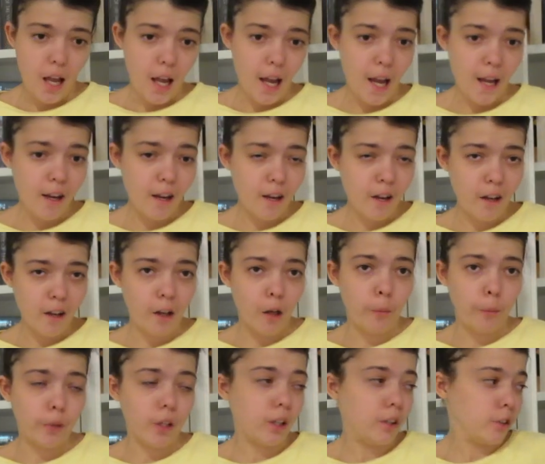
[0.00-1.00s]
I don't
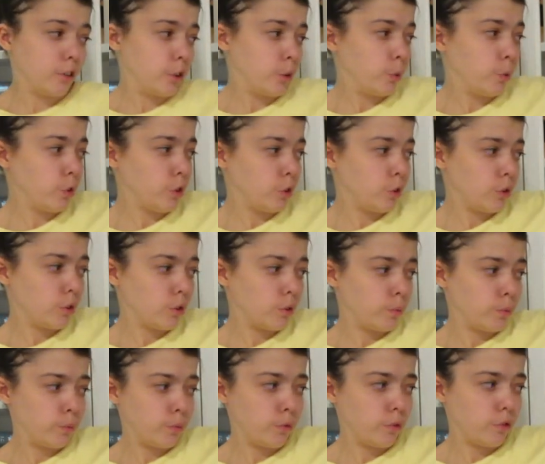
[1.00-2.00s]
know, but those
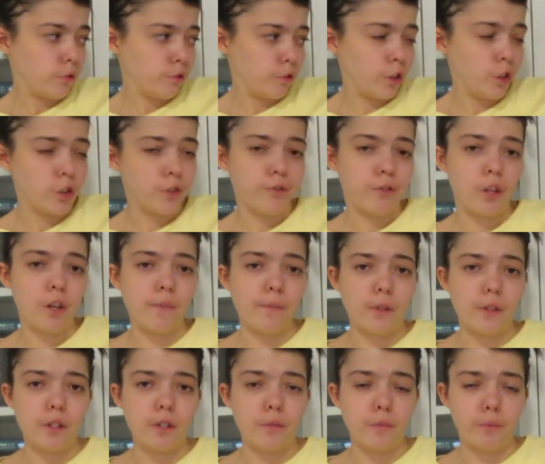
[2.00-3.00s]
first three
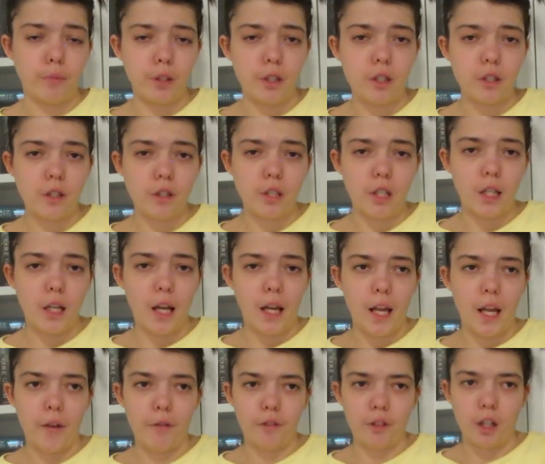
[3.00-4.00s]
books that I
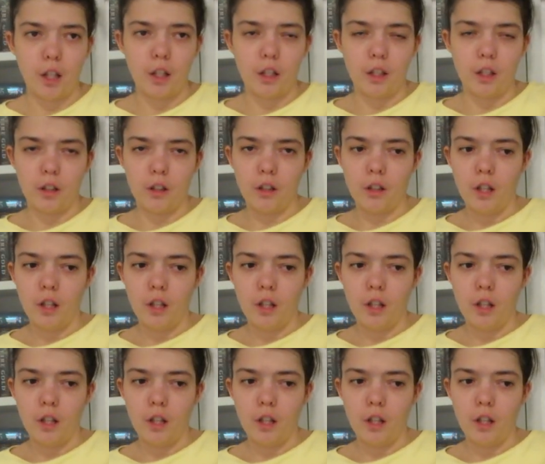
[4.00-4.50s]
have done